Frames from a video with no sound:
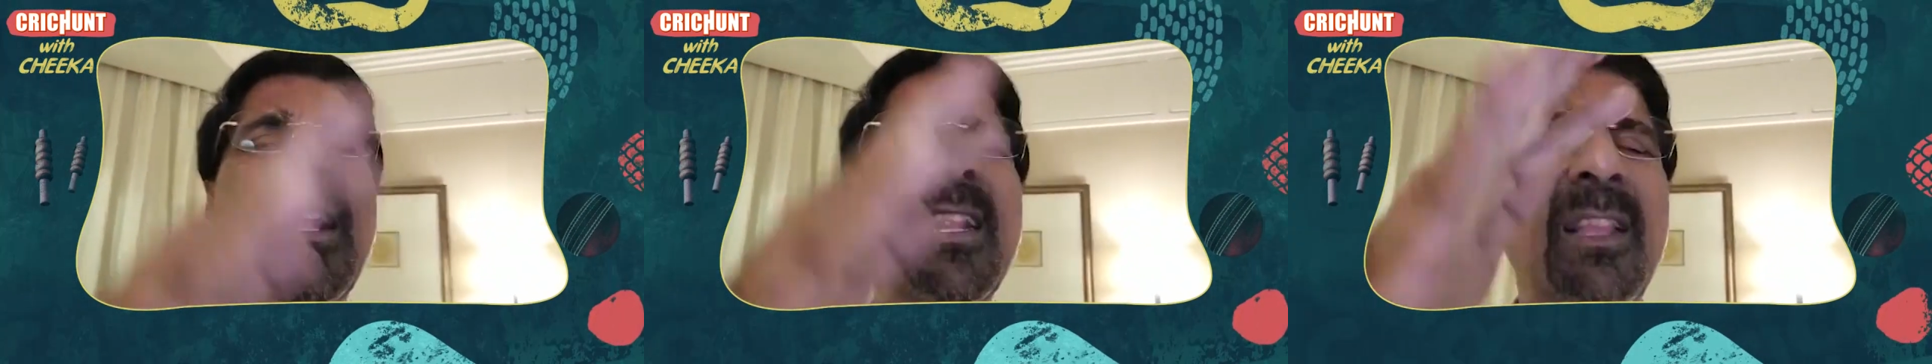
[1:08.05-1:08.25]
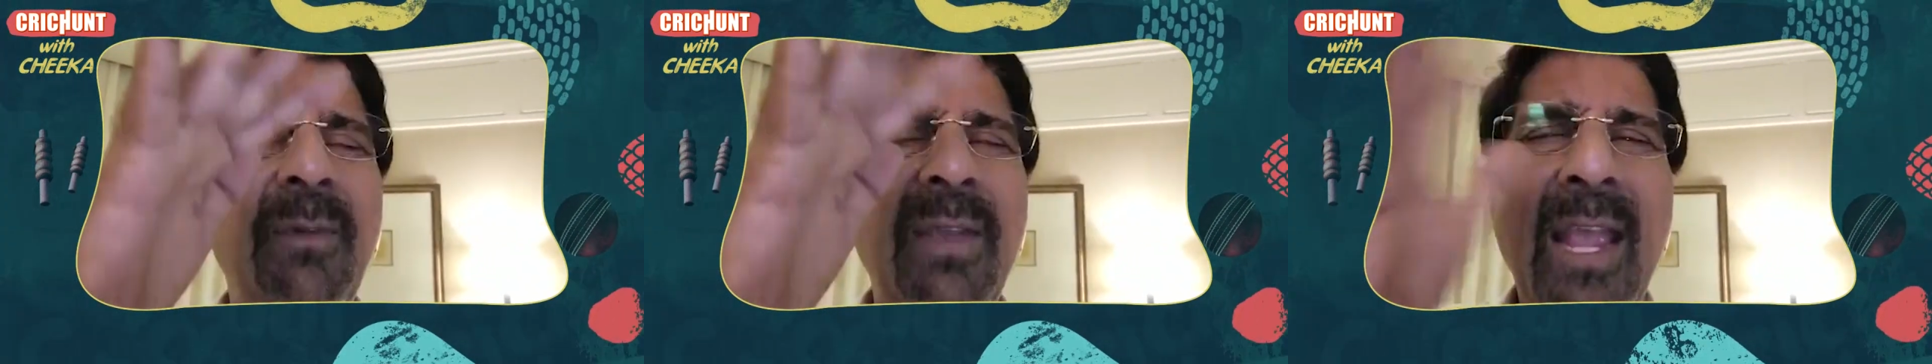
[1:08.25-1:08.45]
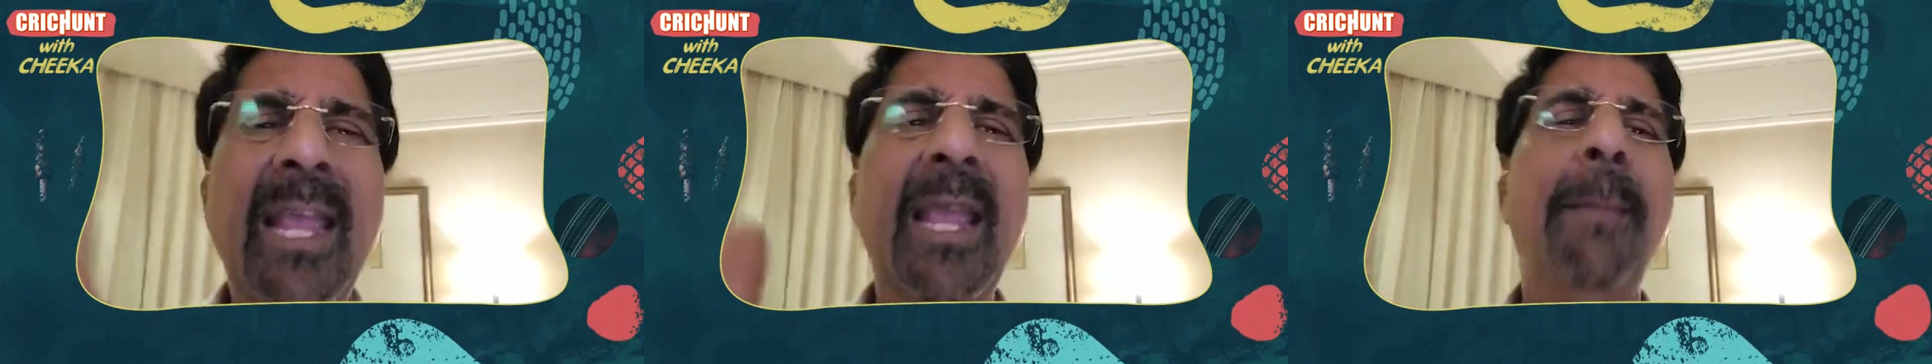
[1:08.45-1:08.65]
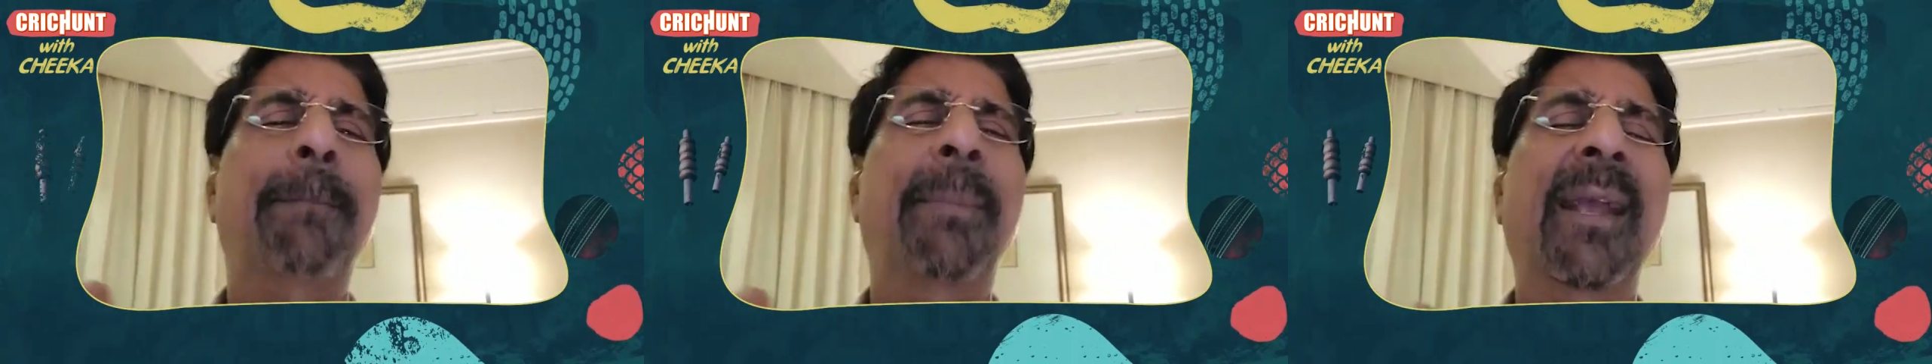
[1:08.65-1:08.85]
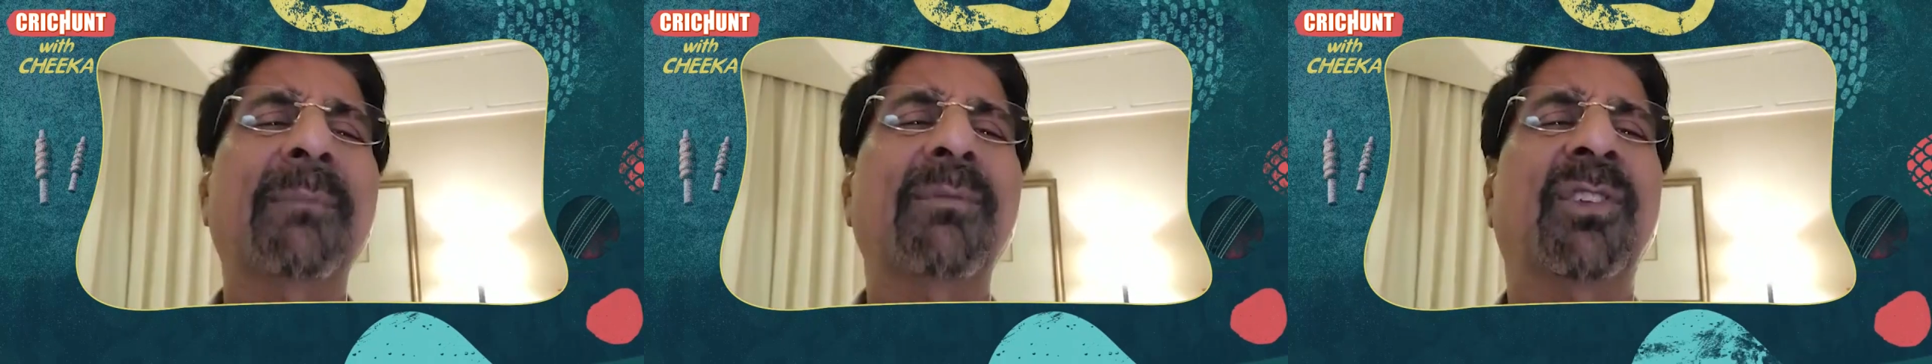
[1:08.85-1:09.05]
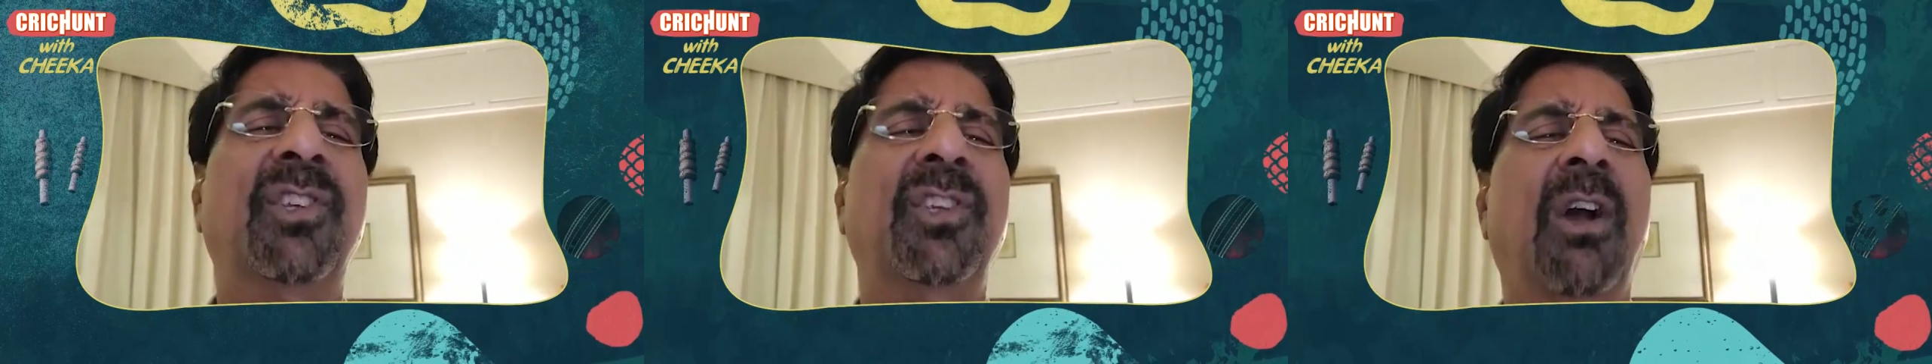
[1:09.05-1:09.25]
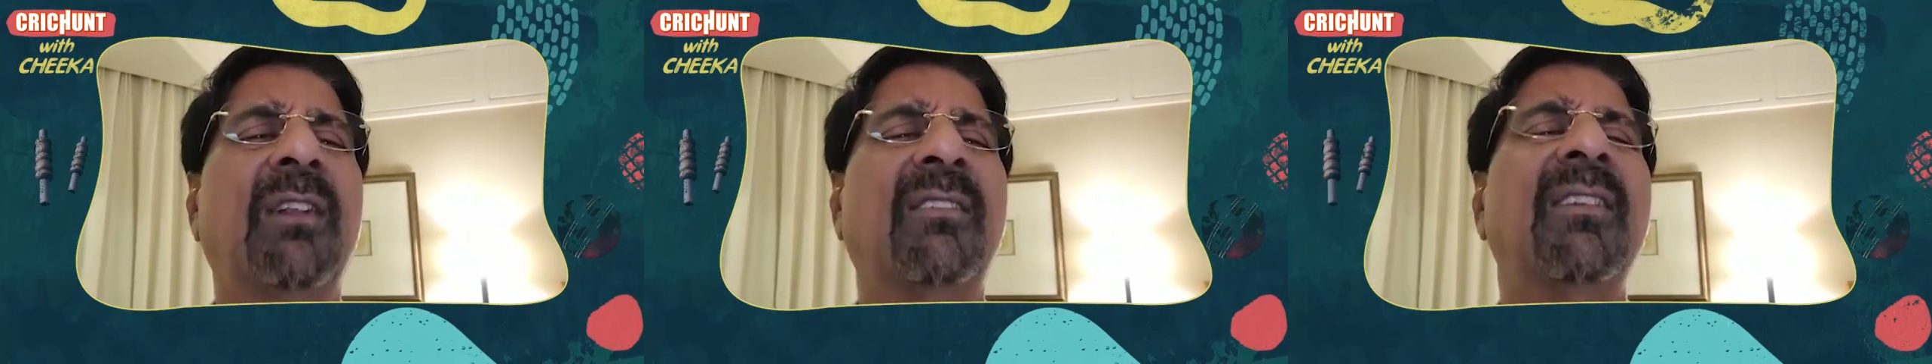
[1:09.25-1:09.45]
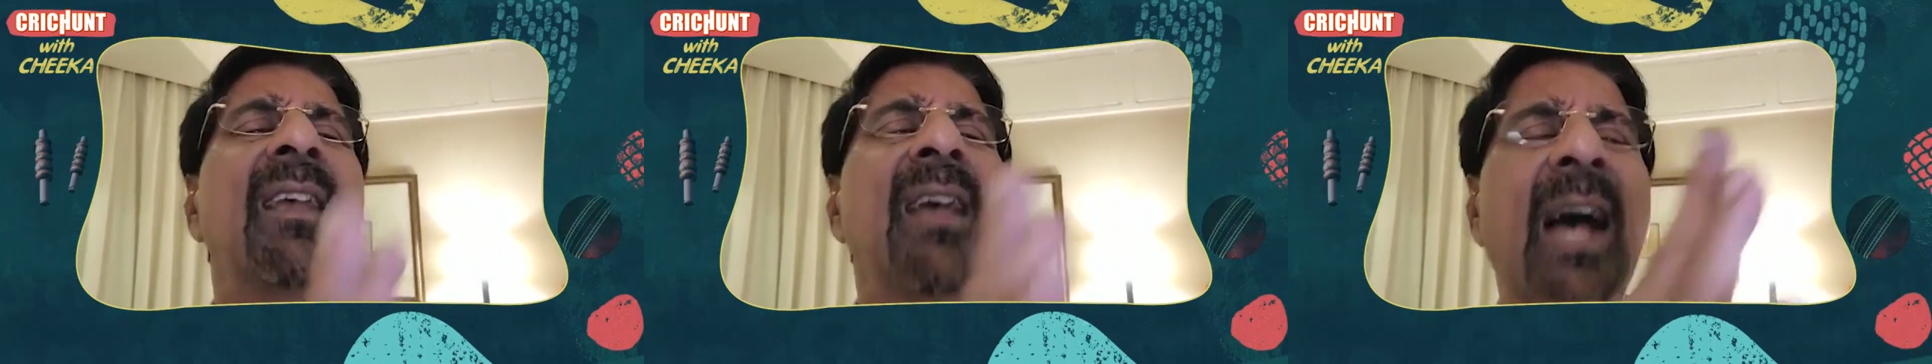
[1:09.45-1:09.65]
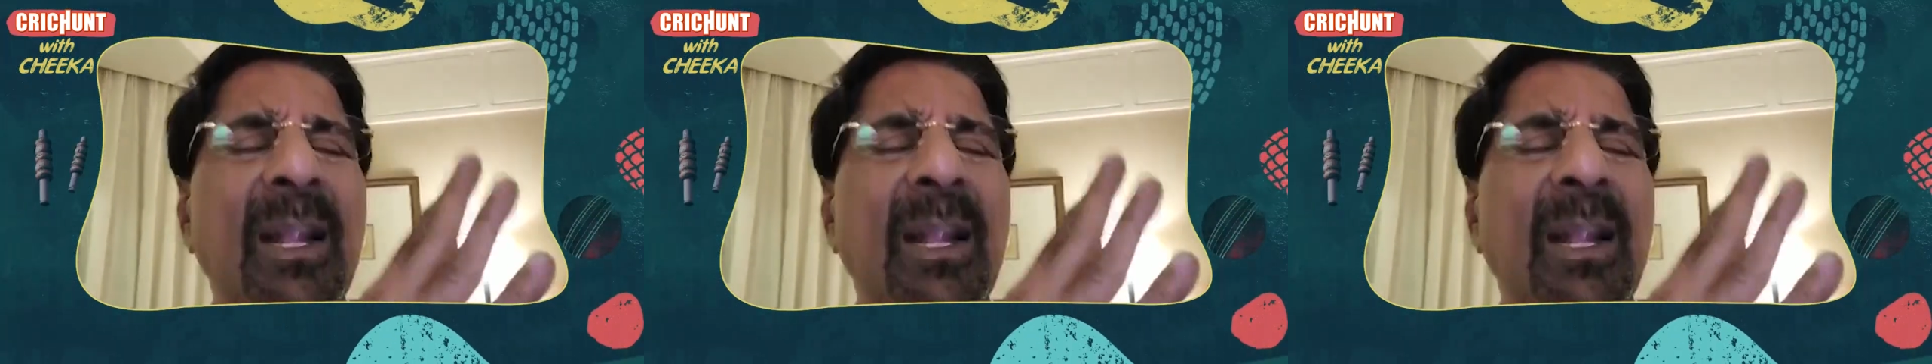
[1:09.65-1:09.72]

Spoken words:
The way he picks up shots,